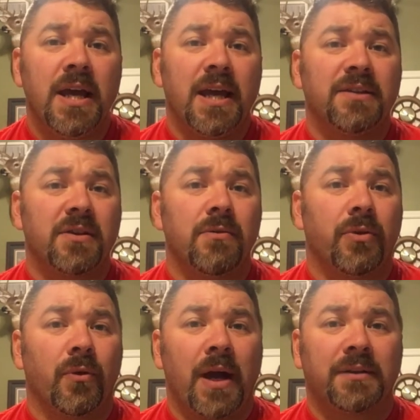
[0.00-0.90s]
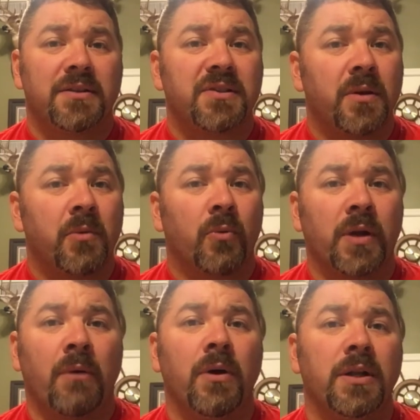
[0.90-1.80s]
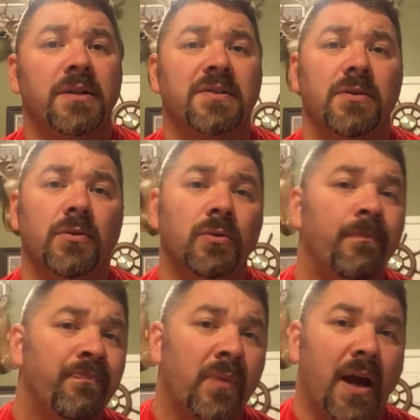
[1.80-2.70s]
And so throughout the summer when I wasn't in school,